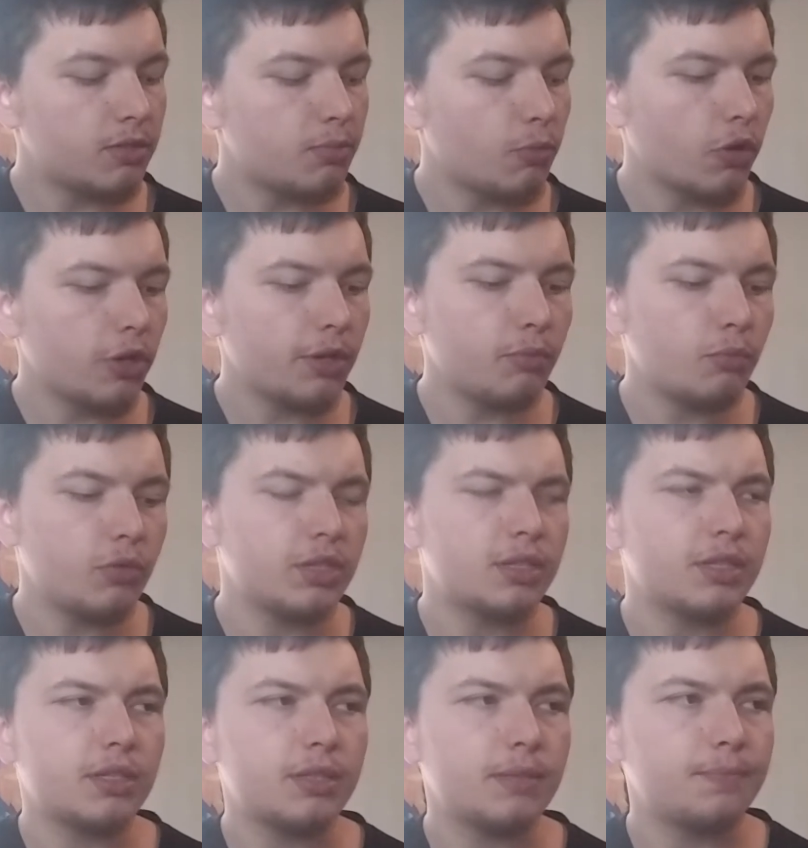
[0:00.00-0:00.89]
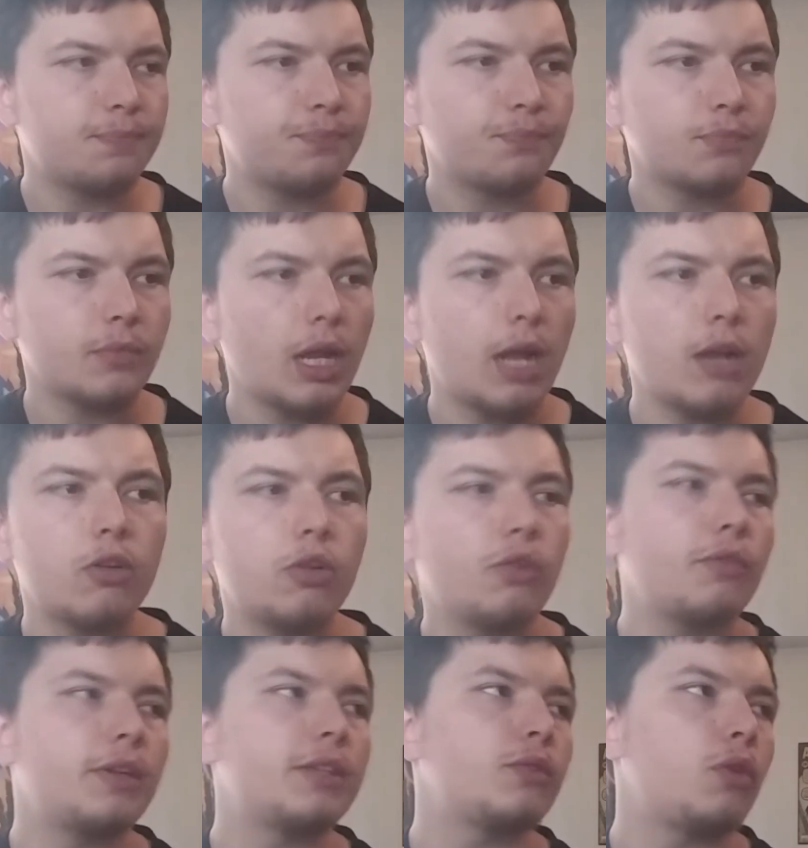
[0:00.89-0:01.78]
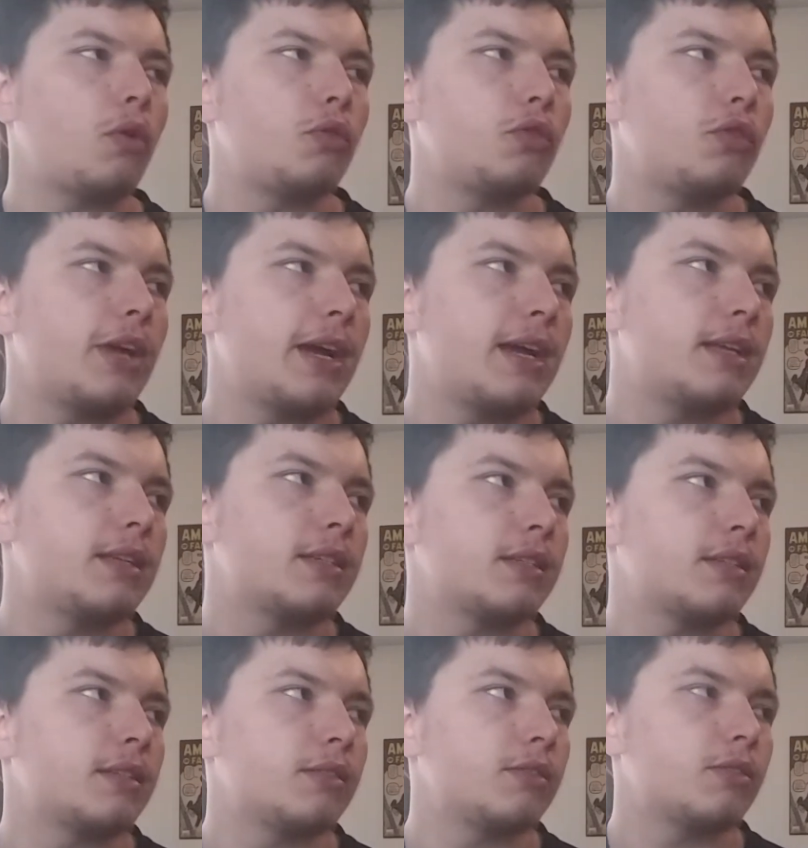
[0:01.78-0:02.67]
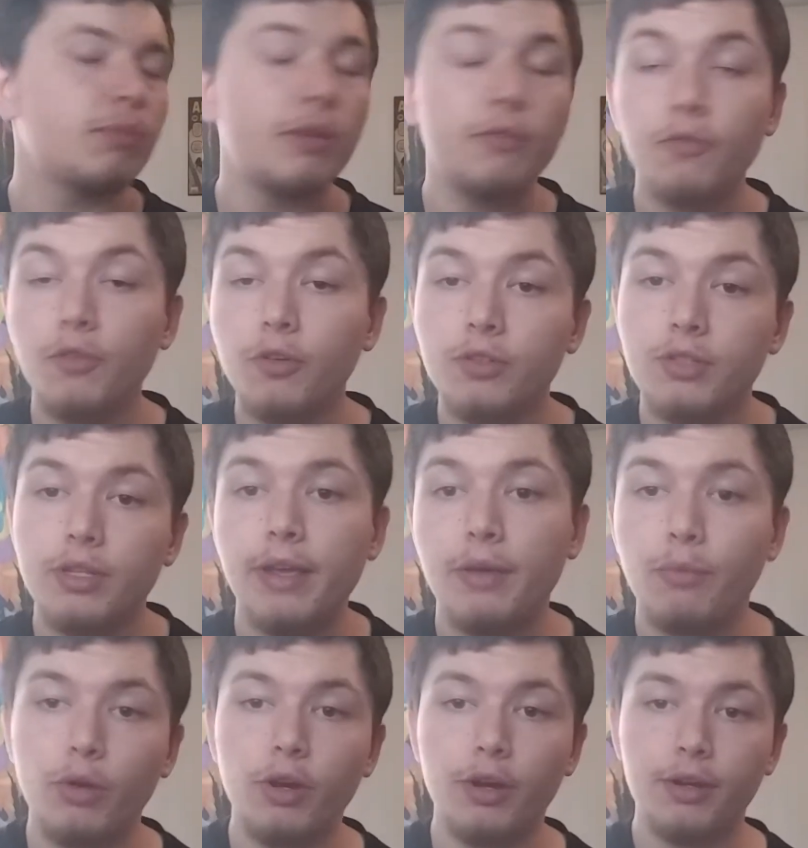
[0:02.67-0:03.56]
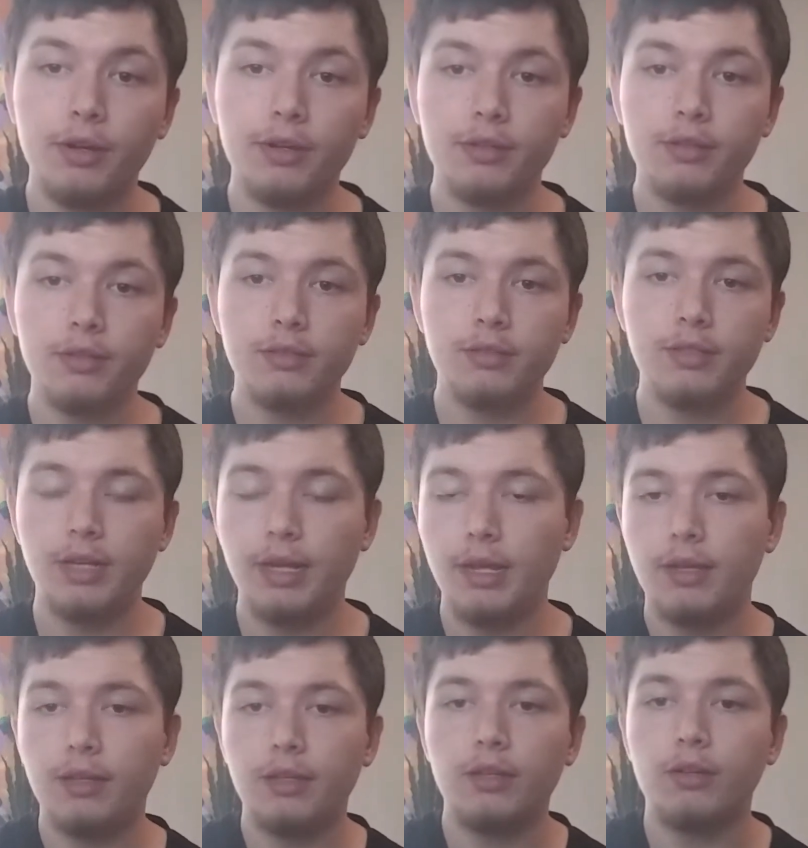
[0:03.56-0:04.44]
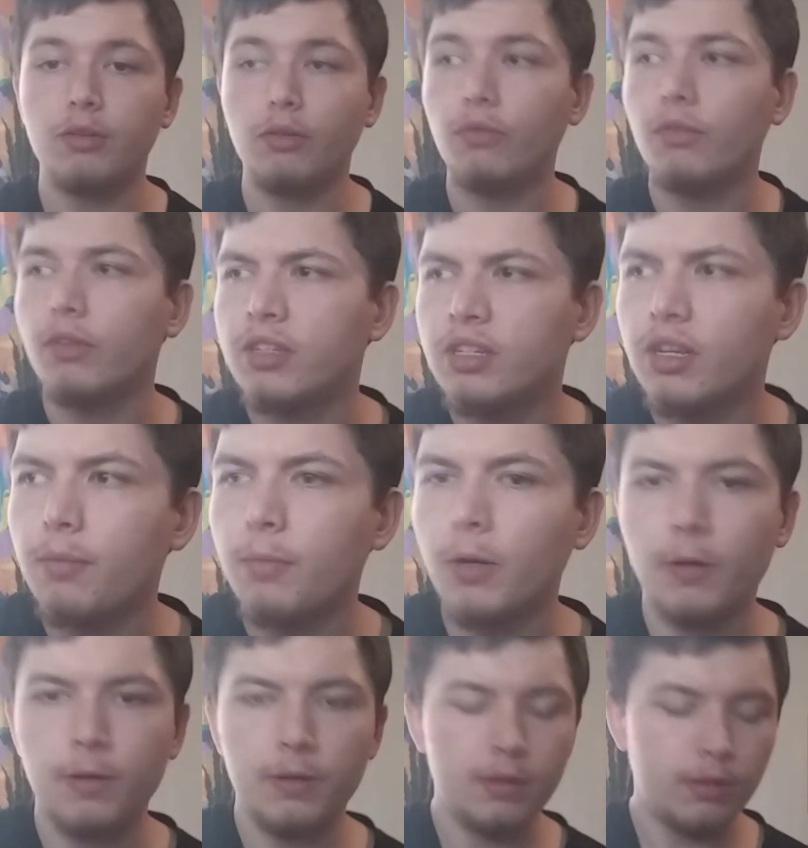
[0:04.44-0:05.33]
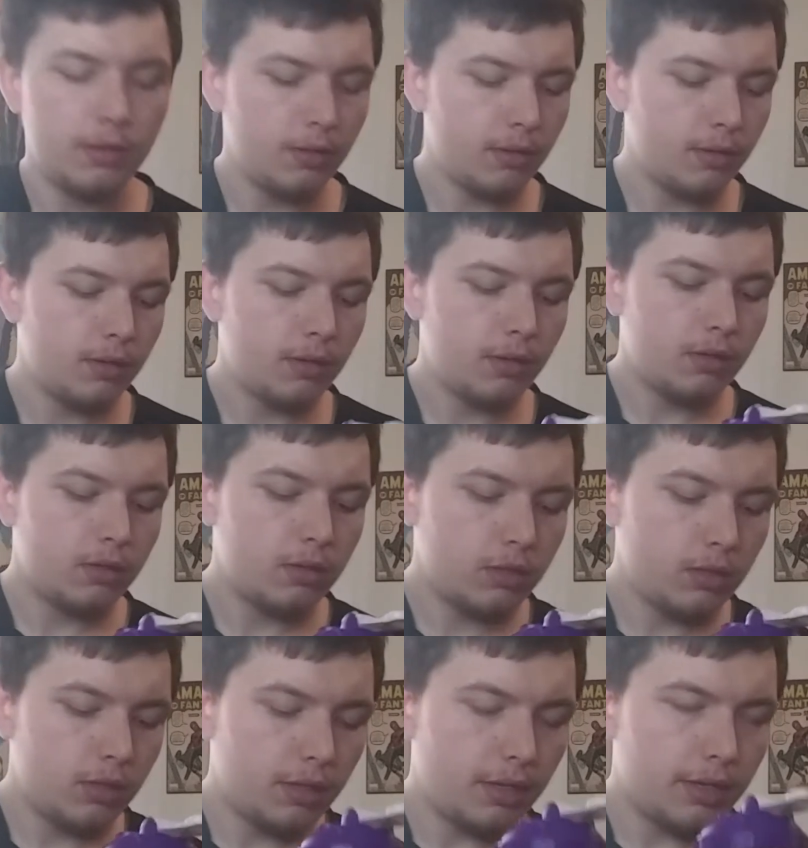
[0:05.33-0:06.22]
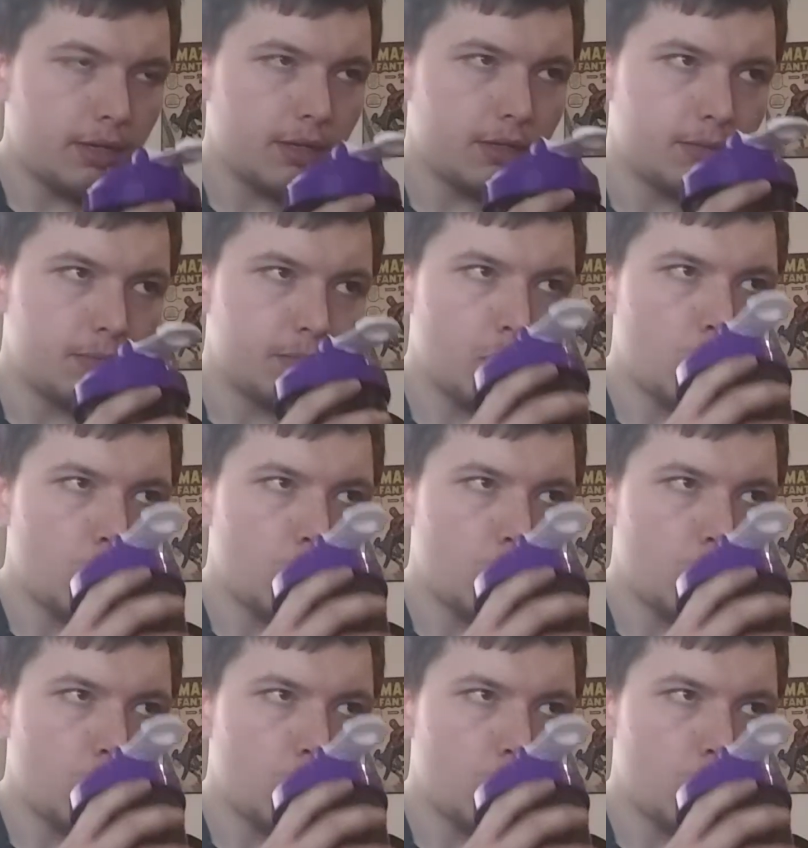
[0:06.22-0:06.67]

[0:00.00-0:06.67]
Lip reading: morning was, I don't know if I told you guys, it's my first day of work today, you know, the summer. And